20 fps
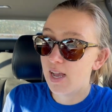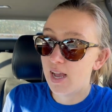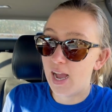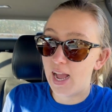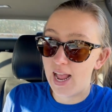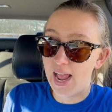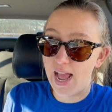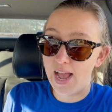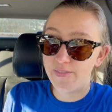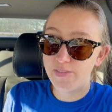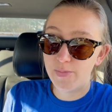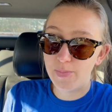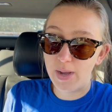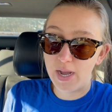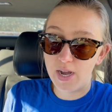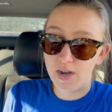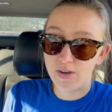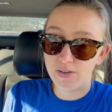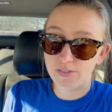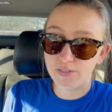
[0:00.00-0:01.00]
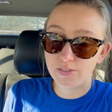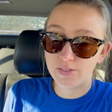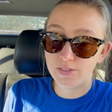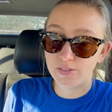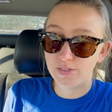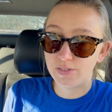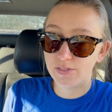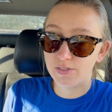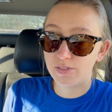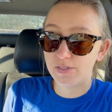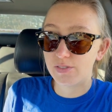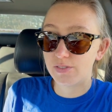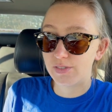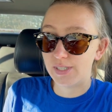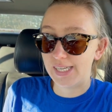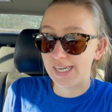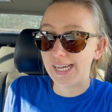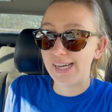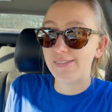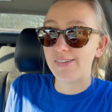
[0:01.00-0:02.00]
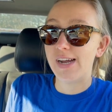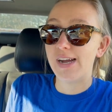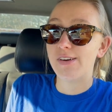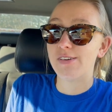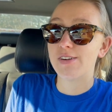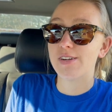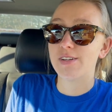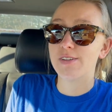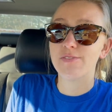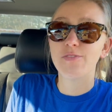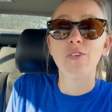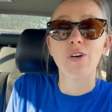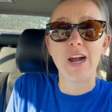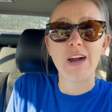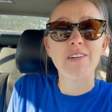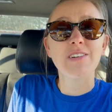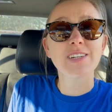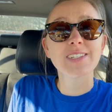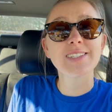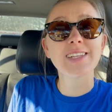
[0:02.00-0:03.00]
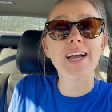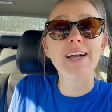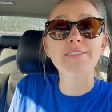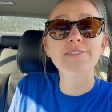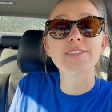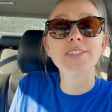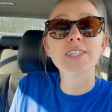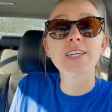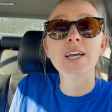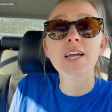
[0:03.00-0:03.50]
I have about three and a half hour, four hours left.